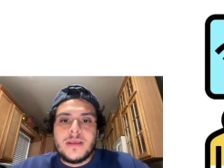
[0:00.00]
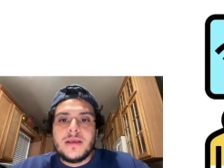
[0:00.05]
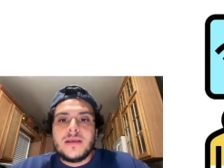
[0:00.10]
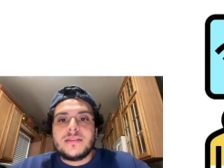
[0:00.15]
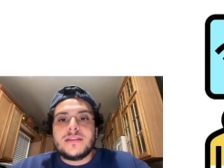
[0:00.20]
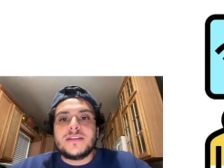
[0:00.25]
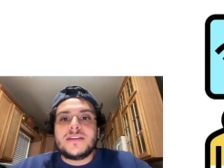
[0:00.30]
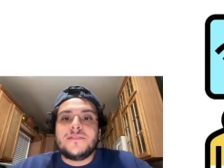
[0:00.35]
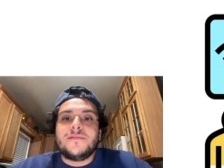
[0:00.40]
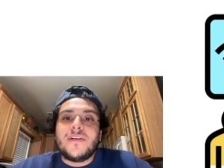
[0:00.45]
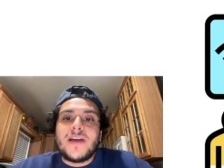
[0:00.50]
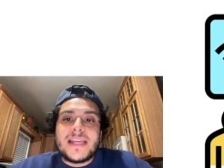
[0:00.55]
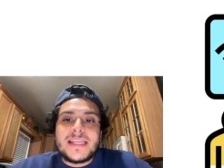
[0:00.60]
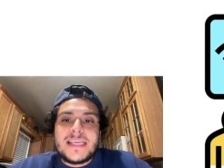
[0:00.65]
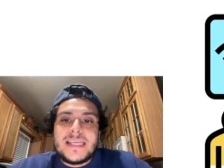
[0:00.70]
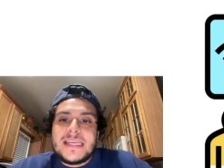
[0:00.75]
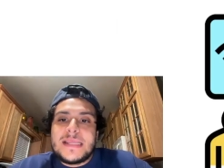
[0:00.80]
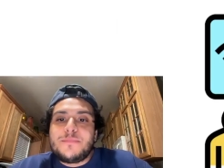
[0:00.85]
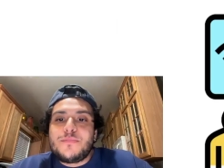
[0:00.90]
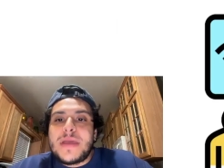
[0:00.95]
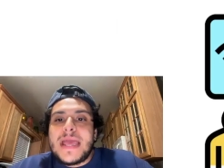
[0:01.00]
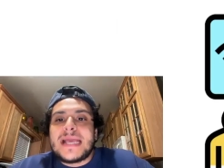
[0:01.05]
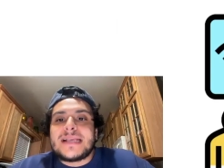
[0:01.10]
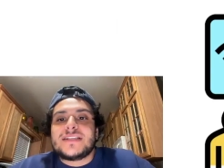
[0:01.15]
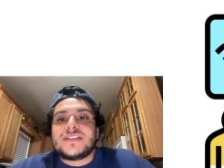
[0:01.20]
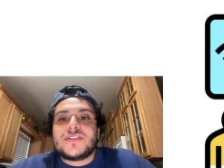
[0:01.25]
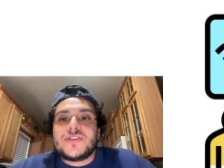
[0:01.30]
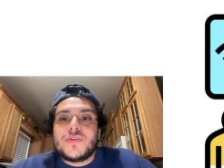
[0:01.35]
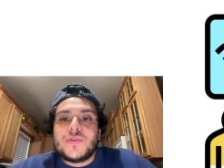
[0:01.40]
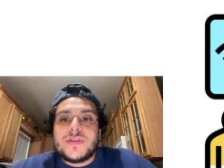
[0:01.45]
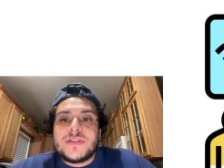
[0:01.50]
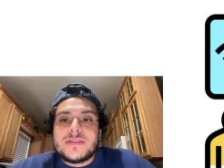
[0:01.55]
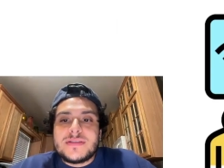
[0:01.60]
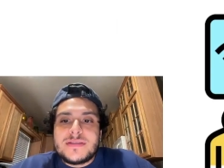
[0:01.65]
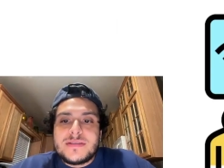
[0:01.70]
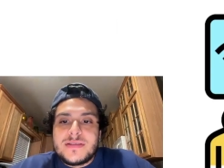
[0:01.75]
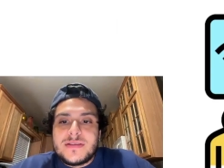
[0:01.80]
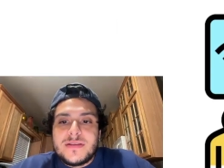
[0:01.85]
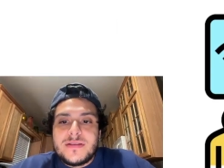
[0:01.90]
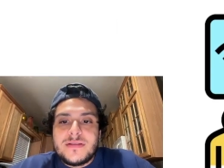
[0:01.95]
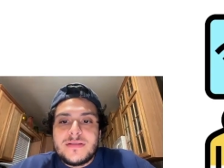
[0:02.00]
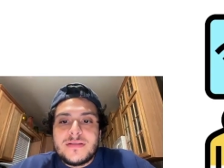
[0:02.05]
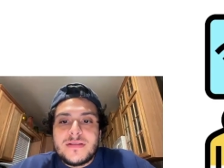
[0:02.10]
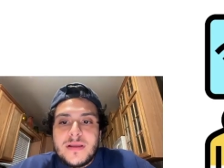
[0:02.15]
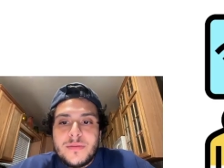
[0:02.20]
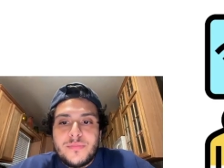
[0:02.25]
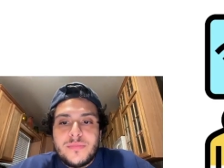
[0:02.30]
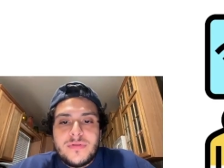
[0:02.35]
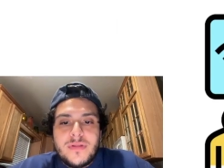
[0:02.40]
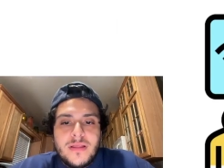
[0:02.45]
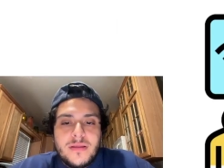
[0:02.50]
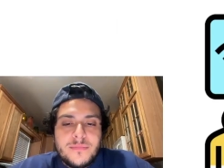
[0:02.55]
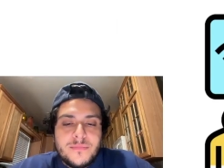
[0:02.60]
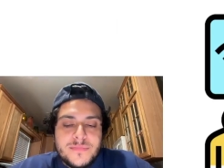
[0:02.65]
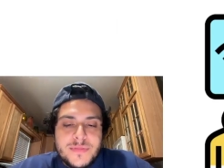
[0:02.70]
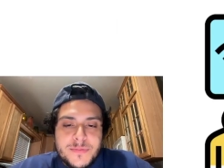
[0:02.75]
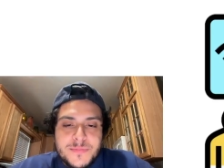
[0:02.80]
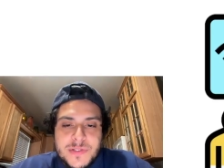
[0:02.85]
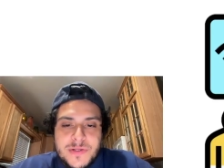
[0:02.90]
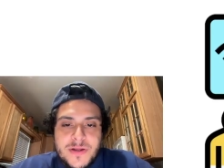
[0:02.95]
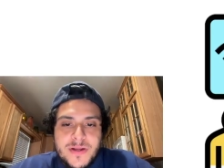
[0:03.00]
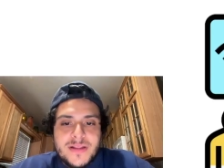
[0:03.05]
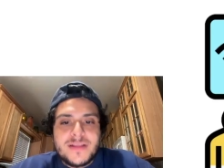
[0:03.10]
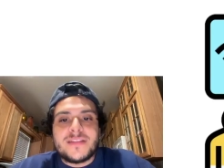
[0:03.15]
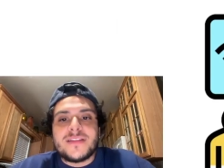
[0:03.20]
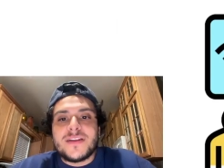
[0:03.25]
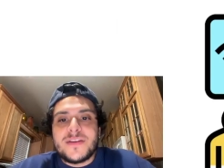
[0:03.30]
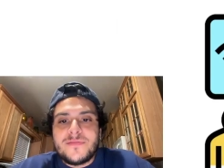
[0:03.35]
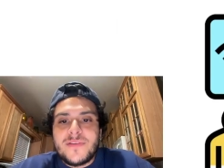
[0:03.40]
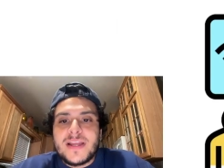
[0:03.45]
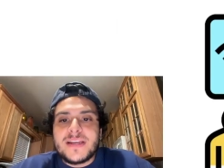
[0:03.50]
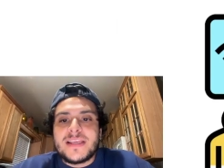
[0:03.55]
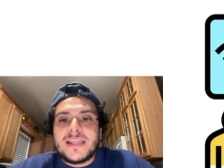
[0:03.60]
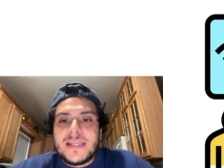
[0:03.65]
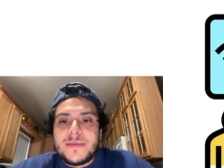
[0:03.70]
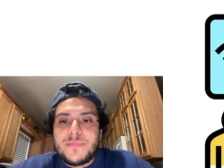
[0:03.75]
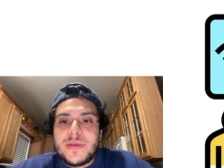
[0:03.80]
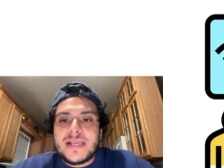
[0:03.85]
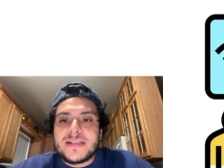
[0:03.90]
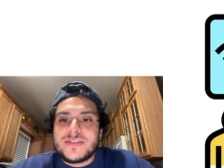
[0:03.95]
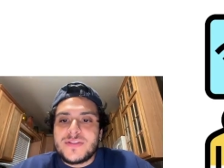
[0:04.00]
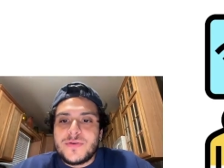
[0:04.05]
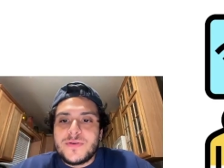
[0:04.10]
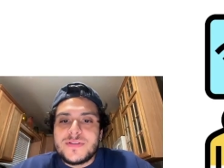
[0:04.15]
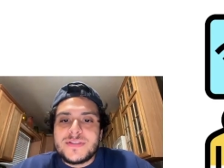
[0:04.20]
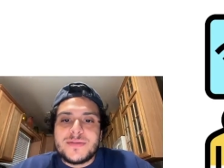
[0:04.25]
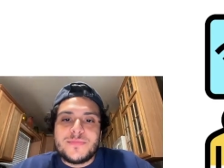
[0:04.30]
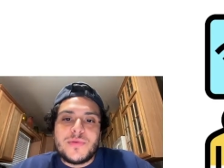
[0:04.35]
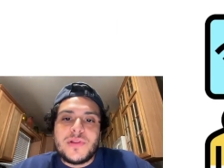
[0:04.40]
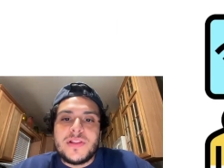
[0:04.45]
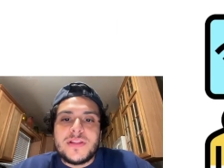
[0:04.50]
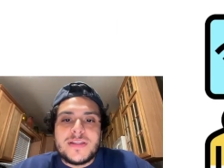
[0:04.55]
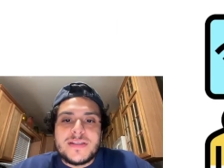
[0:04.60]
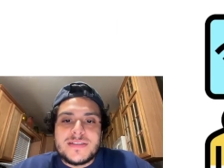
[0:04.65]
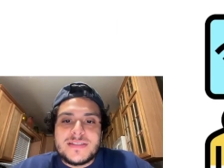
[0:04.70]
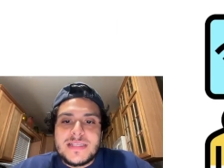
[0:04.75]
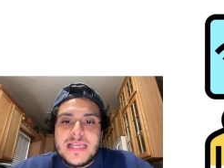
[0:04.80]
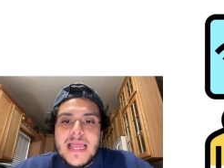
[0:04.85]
The divide can impact students. The divide can impact students' abilities to